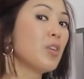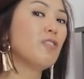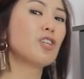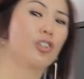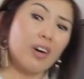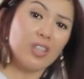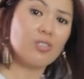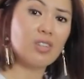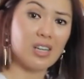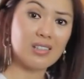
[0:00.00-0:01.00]
If you try
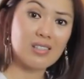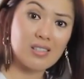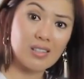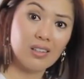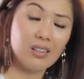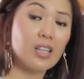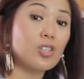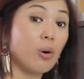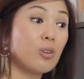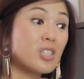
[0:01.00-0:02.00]
too hard to sing it,
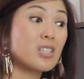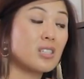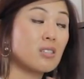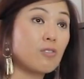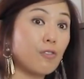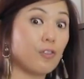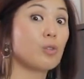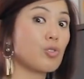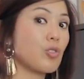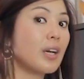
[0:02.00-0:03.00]
it's going to
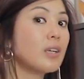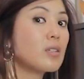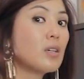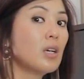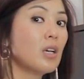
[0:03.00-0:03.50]
feel strained.